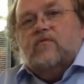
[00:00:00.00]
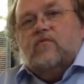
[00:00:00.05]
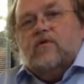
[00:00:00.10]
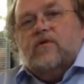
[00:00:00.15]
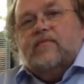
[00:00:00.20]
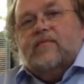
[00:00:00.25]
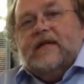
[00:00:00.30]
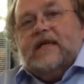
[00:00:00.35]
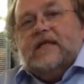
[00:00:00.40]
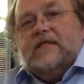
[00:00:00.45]

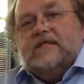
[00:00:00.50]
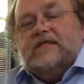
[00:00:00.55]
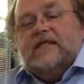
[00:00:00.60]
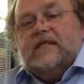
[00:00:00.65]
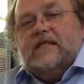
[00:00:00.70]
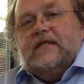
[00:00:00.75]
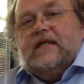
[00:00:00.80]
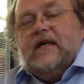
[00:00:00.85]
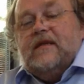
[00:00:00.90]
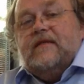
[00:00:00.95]
would be
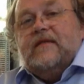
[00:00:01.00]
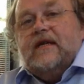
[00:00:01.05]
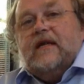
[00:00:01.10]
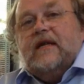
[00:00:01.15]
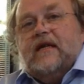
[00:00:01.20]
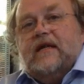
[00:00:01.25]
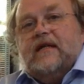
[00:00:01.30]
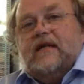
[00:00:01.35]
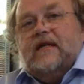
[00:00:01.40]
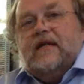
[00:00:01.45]
considered, I
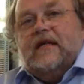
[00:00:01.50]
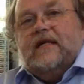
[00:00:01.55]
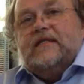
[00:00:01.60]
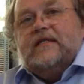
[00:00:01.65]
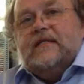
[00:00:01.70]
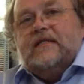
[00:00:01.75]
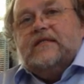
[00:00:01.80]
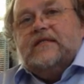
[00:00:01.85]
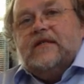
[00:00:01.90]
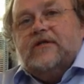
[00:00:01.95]
think, in the
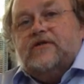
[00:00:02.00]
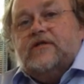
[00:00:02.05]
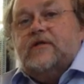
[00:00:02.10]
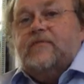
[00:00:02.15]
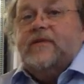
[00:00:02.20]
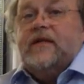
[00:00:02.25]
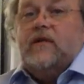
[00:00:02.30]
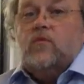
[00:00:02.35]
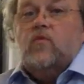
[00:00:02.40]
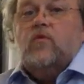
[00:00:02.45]
19th century
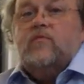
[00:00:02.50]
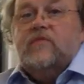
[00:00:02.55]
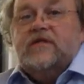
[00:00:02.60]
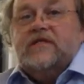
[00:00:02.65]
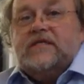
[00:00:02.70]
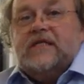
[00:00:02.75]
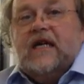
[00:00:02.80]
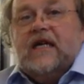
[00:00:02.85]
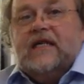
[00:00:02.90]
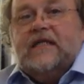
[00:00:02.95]
to be a
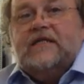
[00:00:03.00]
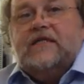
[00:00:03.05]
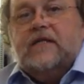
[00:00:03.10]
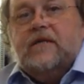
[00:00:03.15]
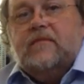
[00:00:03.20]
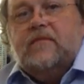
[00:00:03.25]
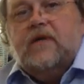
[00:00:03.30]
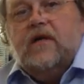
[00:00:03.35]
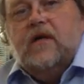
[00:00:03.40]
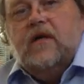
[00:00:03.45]
woman's
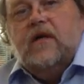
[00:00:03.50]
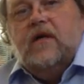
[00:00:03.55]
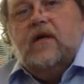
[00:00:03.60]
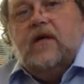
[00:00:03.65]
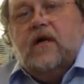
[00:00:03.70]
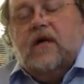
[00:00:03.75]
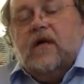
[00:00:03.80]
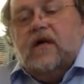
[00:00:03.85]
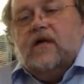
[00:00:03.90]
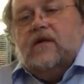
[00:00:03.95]
item
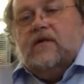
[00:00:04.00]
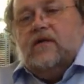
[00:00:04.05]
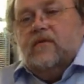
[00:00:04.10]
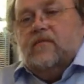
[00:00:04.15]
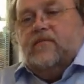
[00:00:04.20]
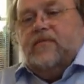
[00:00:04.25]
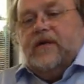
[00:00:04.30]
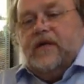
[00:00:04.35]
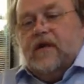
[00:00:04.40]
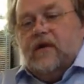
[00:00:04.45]
that
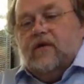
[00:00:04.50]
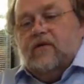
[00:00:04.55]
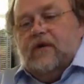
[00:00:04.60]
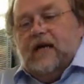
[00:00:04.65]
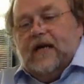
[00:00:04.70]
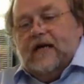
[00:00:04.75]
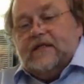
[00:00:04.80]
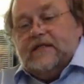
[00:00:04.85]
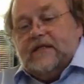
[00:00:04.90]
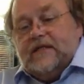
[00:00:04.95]
were being
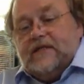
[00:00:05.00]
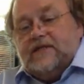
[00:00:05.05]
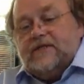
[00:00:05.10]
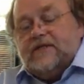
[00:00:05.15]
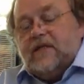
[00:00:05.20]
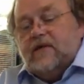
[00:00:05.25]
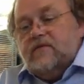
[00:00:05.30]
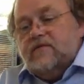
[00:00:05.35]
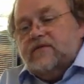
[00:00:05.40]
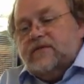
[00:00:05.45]
created.
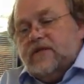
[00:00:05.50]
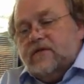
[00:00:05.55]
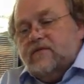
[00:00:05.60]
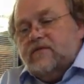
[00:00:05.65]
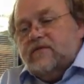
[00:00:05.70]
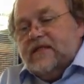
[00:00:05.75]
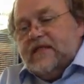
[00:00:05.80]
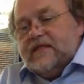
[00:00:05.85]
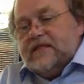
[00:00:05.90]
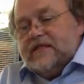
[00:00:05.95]
So
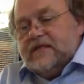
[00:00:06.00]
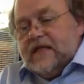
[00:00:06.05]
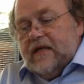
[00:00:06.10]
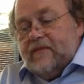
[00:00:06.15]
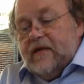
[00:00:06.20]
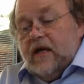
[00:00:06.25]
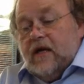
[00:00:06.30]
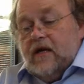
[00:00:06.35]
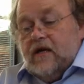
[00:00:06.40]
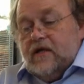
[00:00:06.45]
this is
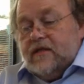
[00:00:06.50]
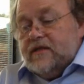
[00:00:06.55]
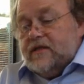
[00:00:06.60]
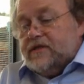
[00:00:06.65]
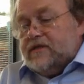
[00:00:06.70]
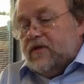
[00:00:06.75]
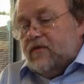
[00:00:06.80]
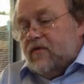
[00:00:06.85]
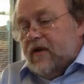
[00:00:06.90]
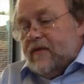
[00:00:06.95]
happening. And the
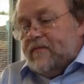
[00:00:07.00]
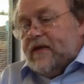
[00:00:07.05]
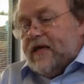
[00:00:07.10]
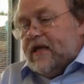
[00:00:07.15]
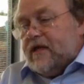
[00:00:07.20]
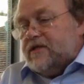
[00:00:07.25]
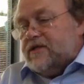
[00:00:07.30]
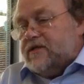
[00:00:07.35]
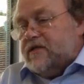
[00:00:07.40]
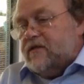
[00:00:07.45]

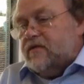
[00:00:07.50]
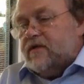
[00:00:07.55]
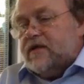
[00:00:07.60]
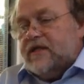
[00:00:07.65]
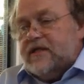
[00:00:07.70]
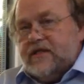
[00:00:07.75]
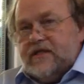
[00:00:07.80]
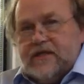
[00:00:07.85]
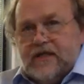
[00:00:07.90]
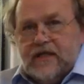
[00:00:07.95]
ceramic still
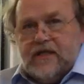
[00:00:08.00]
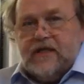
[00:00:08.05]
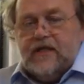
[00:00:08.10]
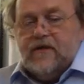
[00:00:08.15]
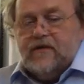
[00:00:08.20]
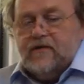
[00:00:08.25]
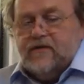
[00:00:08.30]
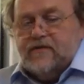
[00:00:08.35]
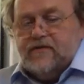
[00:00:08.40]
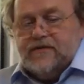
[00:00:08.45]

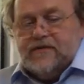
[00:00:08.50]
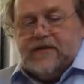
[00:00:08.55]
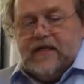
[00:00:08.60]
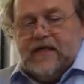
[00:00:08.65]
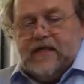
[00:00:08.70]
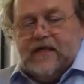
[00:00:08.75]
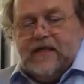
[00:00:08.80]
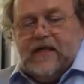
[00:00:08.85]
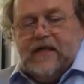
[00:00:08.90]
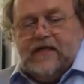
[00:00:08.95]
continues
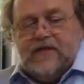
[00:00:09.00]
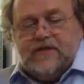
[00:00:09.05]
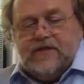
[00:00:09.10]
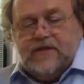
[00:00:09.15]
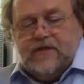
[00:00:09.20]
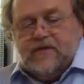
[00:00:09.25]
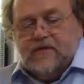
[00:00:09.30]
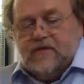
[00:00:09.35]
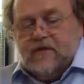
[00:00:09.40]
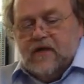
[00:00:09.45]

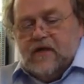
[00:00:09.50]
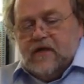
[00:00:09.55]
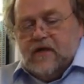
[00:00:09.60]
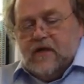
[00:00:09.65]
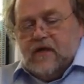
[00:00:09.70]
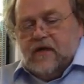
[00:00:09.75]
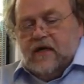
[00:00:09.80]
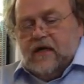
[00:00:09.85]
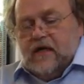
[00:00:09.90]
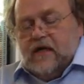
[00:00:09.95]
into
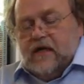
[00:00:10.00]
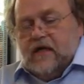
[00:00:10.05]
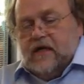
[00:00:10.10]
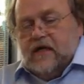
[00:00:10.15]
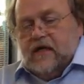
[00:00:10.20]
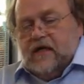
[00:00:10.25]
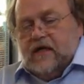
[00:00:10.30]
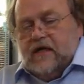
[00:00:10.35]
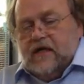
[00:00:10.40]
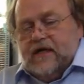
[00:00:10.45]

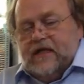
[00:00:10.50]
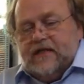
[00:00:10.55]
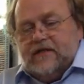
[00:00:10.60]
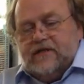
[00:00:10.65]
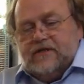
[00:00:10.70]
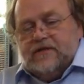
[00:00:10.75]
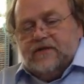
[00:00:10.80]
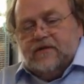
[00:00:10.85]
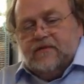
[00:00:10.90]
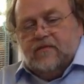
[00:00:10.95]

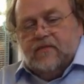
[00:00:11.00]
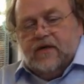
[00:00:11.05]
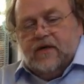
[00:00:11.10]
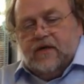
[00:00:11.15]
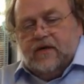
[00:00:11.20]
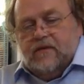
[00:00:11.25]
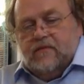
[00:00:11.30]
into